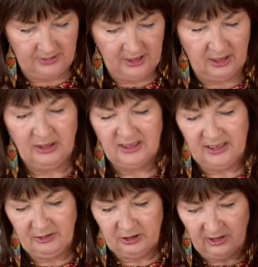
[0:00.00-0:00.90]
I'd
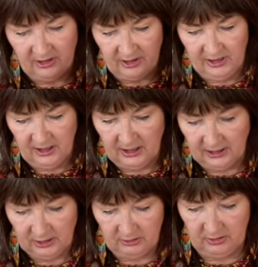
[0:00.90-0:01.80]
say it's a thin
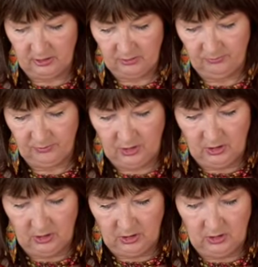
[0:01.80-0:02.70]
lycra
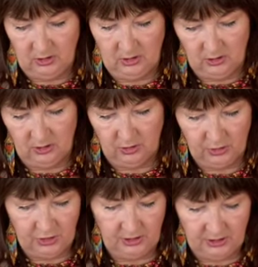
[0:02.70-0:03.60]
or
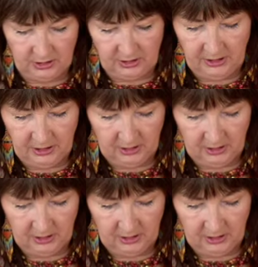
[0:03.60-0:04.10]
jersey.